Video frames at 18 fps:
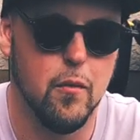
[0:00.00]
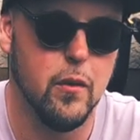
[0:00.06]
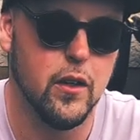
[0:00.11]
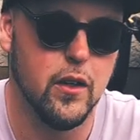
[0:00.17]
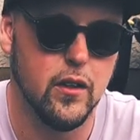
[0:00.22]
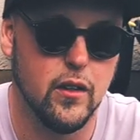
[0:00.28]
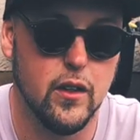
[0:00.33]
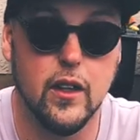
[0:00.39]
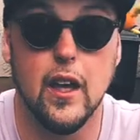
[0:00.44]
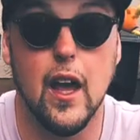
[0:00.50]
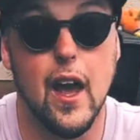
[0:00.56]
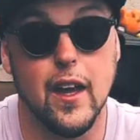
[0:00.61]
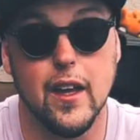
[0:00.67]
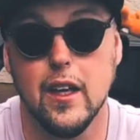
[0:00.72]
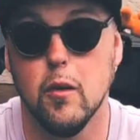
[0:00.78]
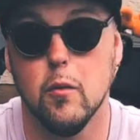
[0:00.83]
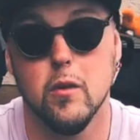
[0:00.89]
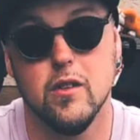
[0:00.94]
And yeah,
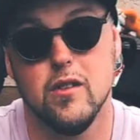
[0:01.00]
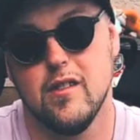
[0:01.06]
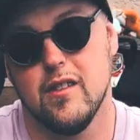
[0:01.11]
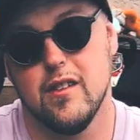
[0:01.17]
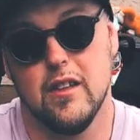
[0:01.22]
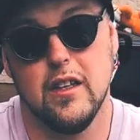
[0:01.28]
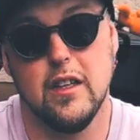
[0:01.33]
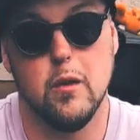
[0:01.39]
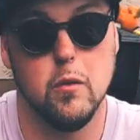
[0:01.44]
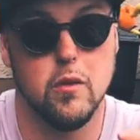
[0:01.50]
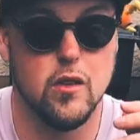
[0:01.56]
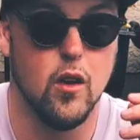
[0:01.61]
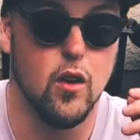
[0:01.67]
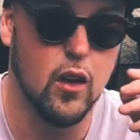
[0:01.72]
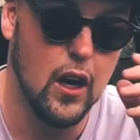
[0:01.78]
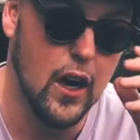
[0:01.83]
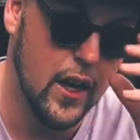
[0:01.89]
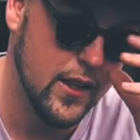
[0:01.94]
he was he was all
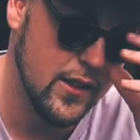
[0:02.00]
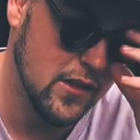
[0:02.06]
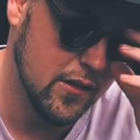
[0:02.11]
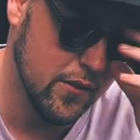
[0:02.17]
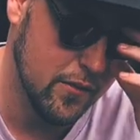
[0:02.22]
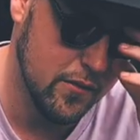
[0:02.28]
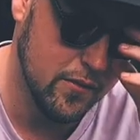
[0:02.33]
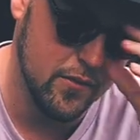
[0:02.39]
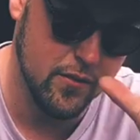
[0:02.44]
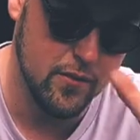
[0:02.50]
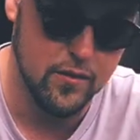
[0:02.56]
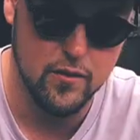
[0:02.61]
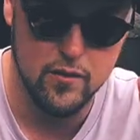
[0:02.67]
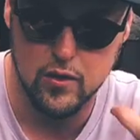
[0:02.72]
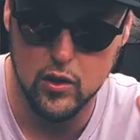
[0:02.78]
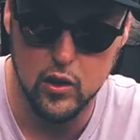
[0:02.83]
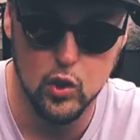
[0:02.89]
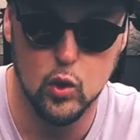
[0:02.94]
kinds of
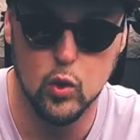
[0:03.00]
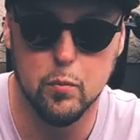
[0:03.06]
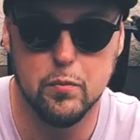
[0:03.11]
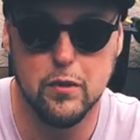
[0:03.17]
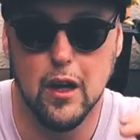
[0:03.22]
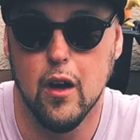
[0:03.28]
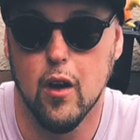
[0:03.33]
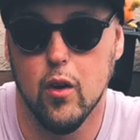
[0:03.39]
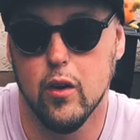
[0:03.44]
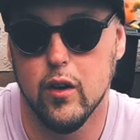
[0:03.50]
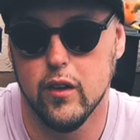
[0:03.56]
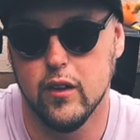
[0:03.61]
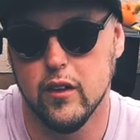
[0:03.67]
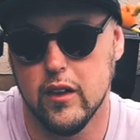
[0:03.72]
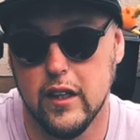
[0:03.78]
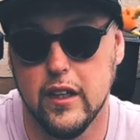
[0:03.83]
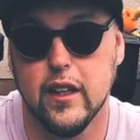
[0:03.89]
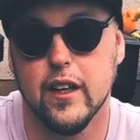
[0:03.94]
looped out, and
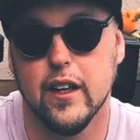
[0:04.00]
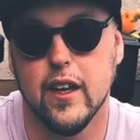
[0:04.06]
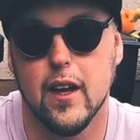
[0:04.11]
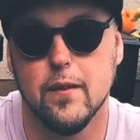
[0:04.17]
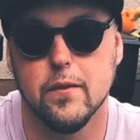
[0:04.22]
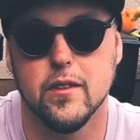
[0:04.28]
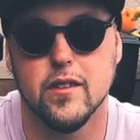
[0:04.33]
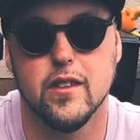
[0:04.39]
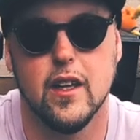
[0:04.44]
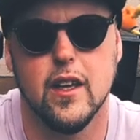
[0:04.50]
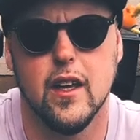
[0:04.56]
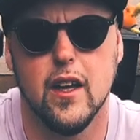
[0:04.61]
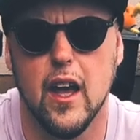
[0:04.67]
he did have to stay.